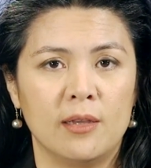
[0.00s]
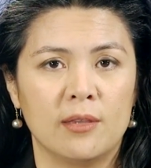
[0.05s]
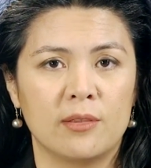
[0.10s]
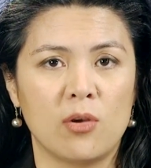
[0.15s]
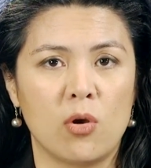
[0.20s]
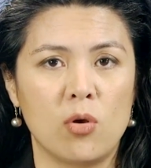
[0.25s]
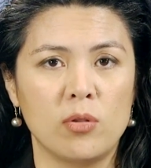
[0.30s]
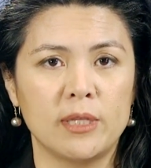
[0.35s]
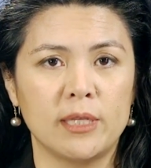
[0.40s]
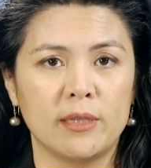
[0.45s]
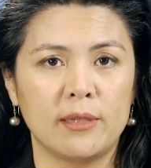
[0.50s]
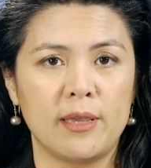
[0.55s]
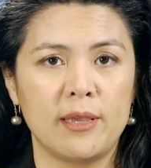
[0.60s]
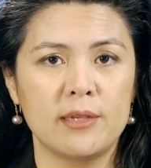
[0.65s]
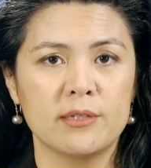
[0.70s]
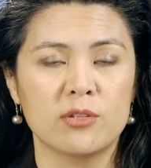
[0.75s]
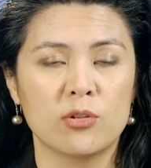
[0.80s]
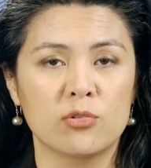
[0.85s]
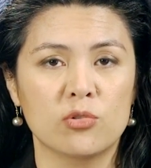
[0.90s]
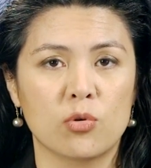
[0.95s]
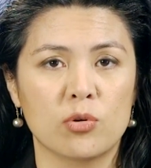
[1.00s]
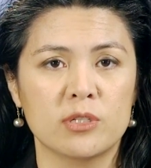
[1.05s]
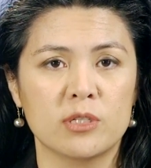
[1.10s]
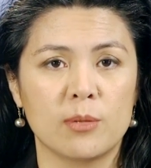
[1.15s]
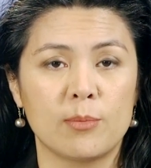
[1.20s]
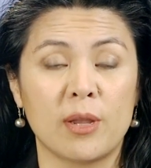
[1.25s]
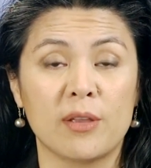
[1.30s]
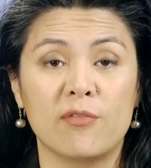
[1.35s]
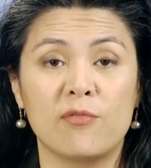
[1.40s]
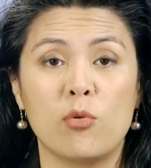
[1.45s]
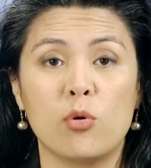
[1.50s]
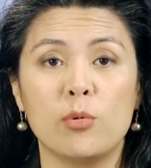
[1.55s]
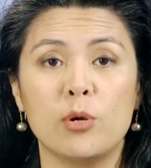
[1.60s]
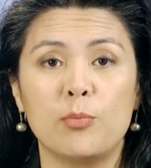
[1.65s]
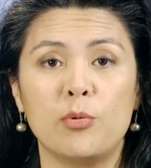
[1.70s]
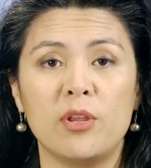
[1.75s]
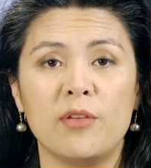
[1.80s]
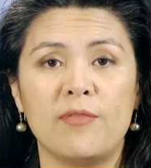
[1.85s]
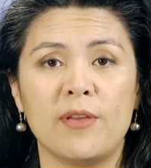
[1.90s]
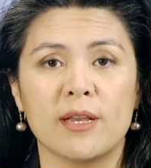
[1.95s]
The Holy League is endorsed by former
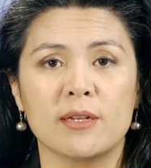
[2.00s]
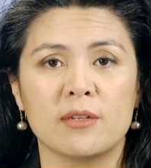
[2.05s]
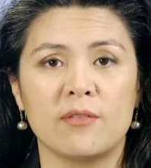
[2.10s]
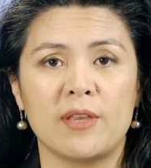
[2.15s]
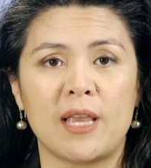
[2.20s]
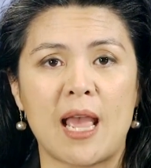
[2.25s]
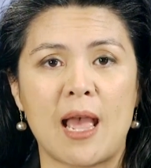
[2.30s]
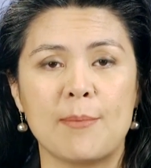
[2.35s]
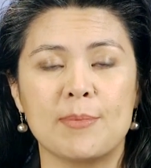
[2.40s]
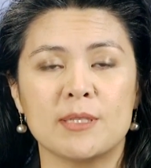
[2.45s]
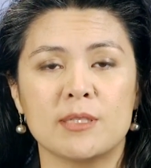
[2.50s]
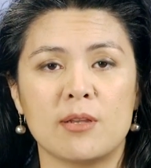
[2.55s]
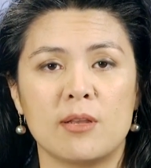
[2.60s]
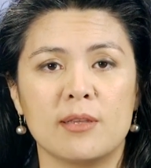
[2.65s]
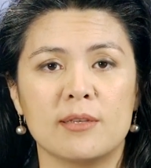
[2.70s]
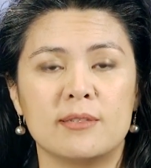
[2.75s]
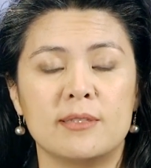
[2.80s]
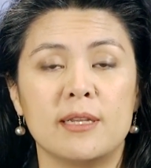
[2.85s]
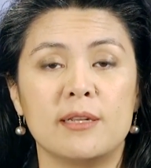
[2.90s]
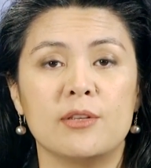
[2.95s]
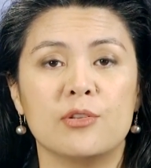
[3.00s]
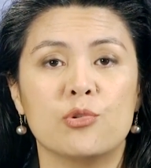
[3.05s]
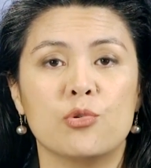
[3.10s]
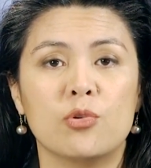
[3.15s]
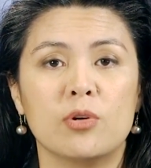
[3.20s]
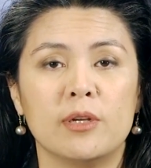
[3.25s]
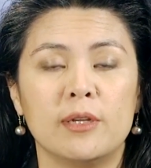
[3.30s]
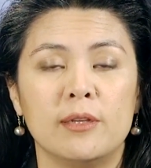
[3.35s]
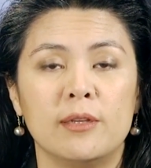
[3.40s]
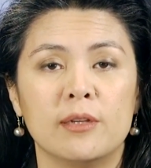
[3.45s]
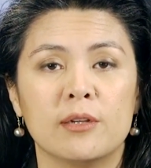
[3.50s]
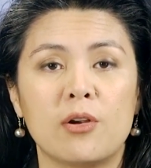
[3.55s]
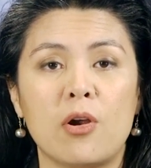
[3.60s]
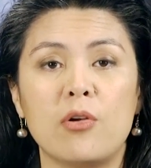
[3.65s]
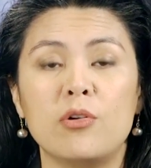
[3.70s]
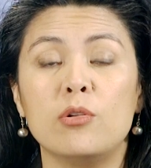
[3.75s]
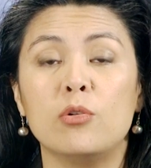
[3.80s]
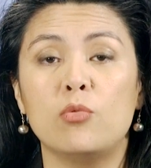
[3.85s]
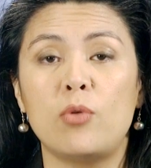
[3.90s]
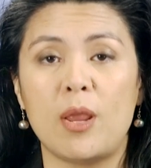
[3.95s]
prefect of the Apostolic Signatura,
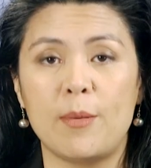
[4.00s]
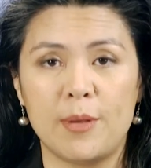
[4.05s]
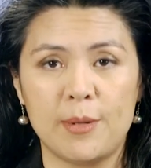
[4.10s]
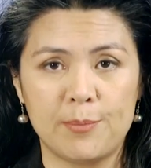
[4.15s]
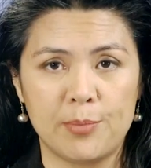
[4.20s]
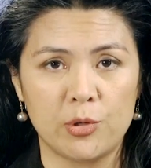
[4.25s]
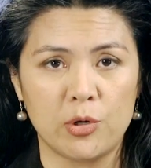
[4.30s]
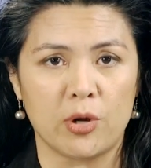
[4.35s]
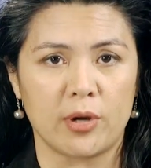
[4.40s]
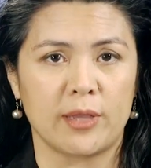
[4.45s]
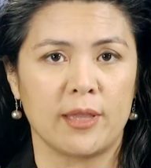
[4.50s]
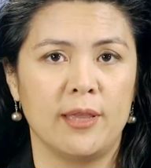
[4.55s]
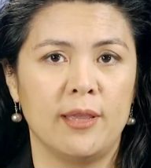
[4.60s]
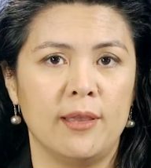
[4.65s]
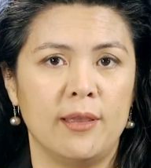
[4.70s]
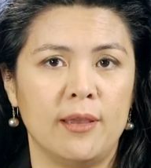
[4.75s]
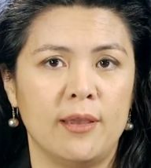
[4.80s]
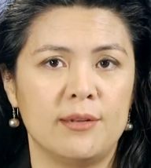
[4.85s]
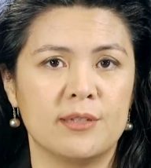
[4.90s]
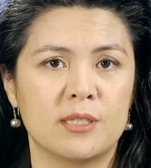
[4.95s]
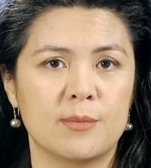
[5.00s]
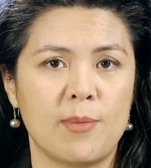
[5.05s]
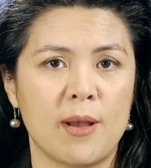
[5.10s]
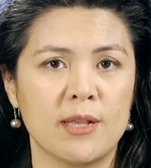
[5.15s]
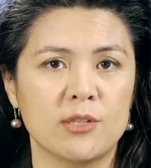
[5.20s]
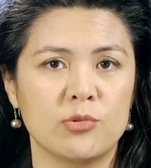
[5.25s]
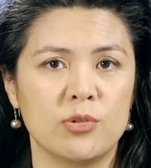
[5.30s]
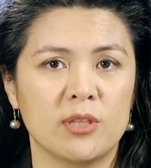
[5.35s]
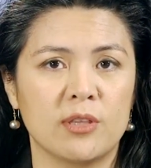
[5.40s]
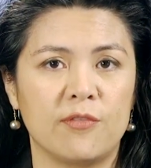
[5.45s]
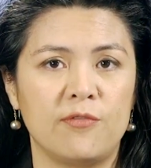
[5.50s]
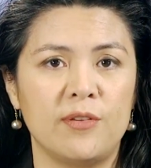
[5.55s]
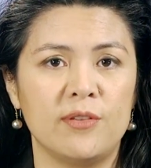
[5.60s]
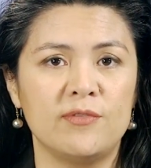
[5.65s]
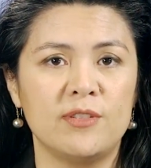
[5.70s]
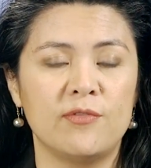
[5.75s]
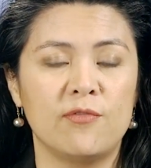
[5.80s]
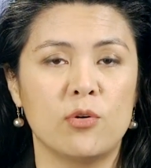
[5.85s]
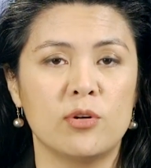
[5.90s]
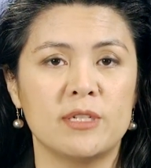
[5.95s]
Cardinal Raymond Burke, and is sponsoring the
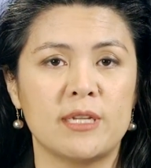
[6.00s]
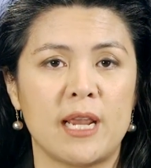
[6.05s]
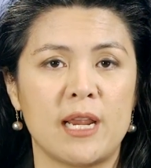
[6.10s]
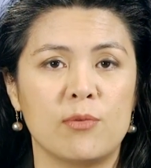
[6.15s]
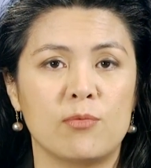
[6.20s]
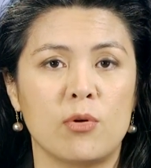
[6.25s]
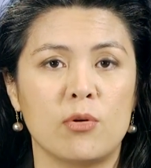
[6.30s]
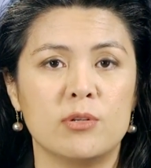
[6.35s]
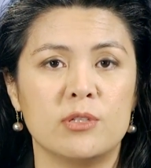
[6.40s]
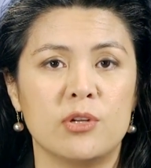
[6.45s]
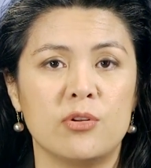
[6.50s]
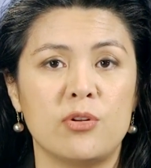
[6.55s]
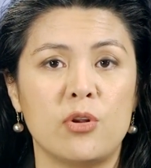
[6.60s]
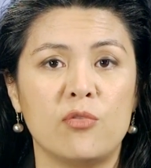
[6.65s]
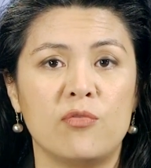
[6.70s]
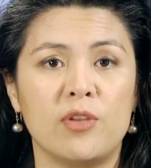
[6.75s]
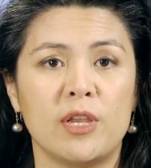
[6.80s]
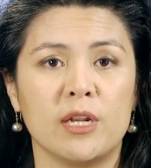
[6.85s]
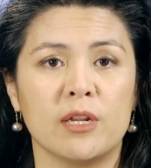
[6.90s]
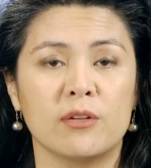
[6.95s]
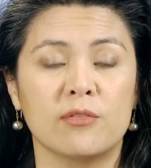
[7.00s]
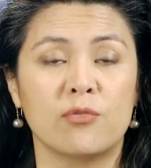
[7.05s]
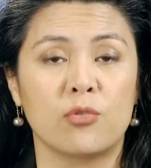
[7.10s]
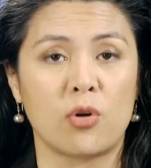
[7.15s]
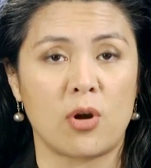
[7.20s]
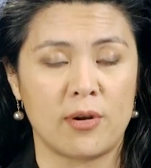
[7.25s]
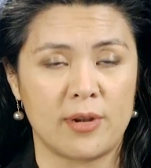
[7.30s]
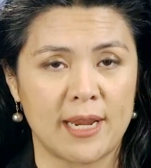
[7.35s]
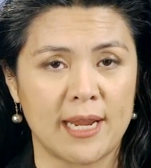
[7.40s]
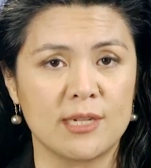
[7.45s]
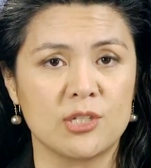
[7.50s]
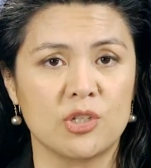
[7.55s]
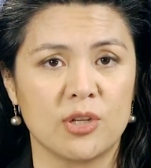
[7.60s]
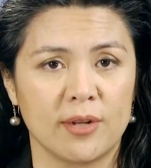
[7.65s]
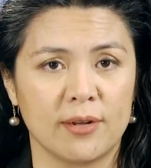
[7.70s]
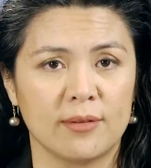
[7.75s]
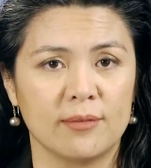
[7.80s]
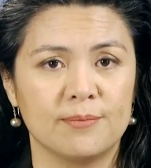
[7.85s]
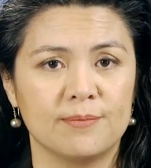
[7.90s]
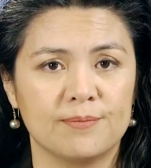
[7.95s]
54-day Rosary Novena for our
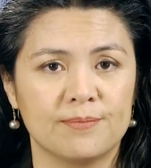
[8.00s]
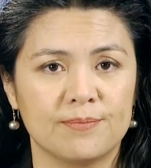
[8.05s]
nation.